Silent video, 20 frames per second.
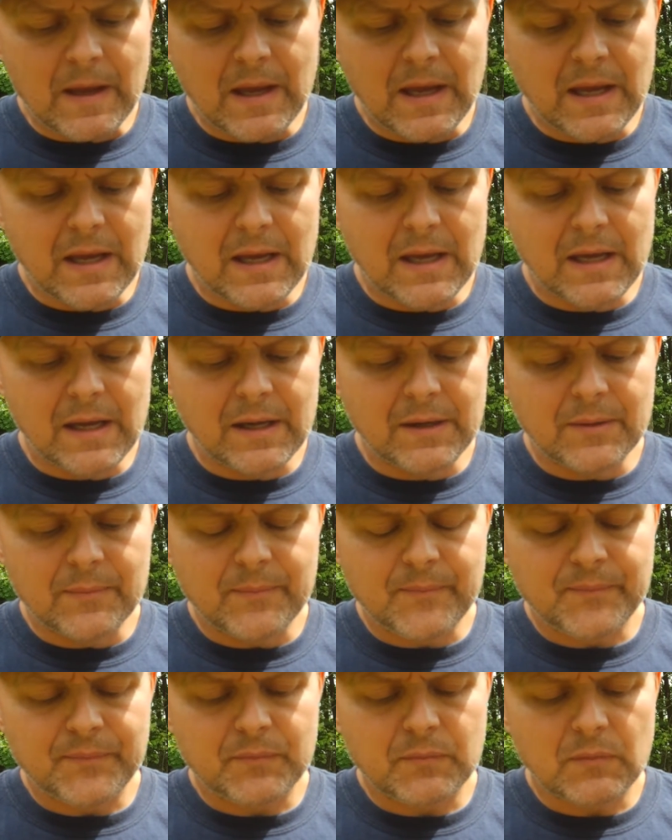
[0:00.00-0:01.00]
and
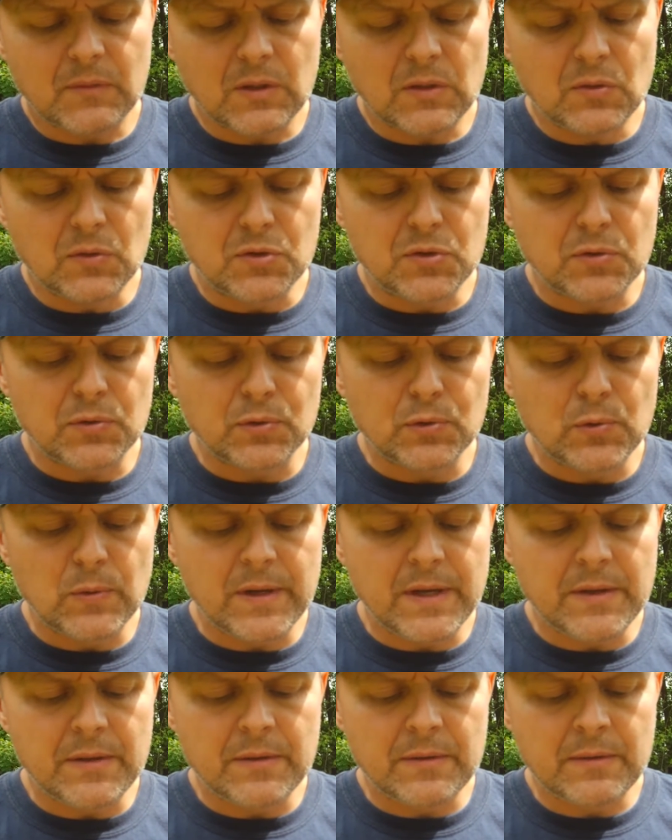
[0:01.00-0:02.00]
you screw
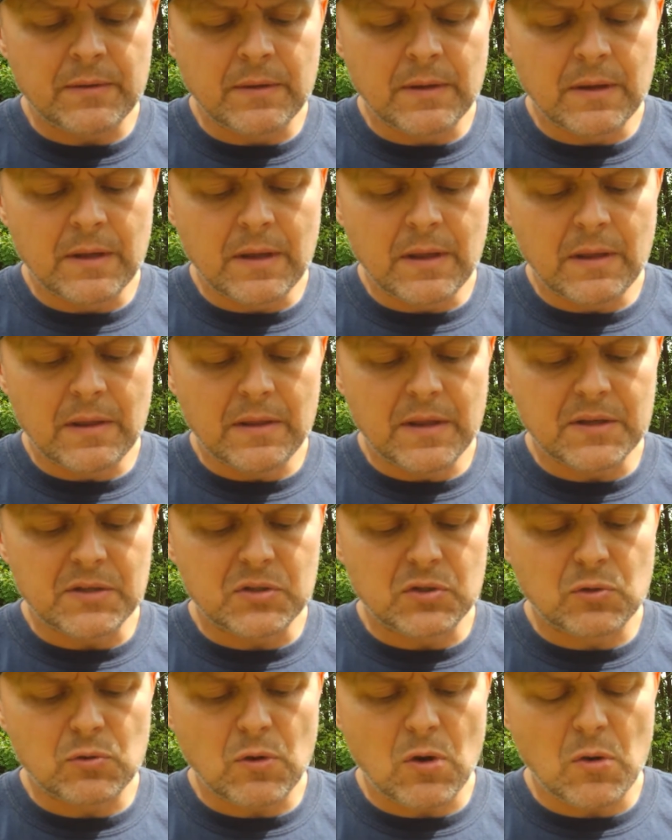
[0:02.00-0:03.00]
in this
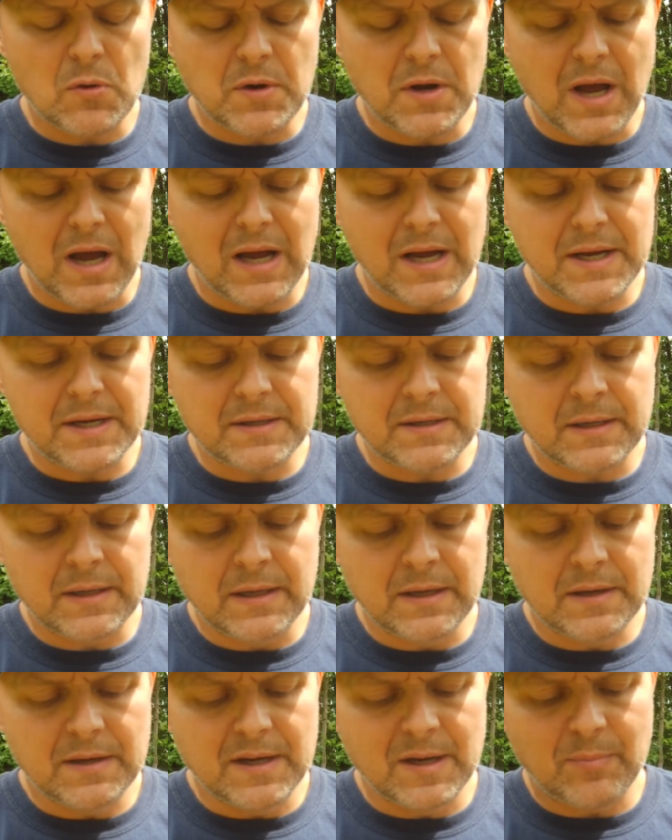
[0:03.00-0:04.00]
209
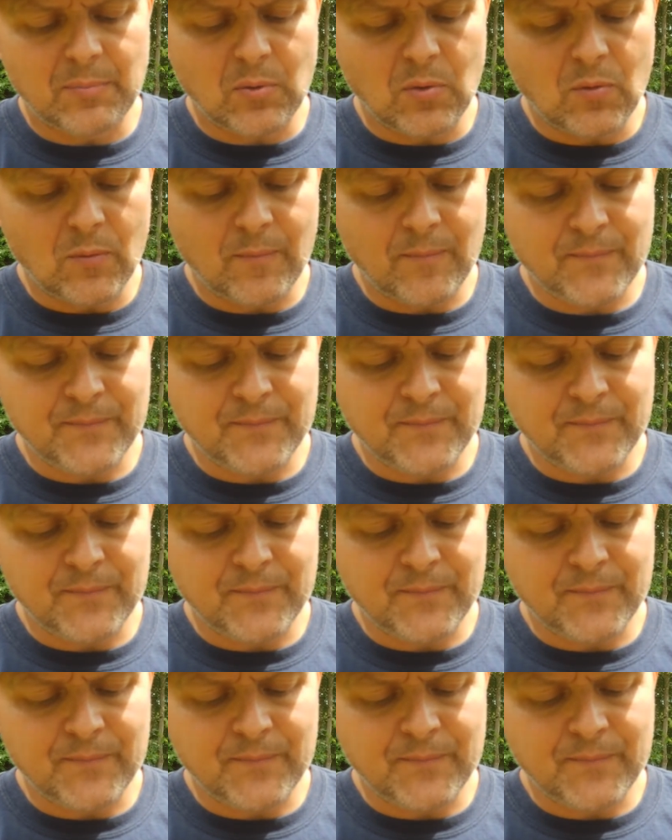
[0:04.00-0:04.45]
nipple,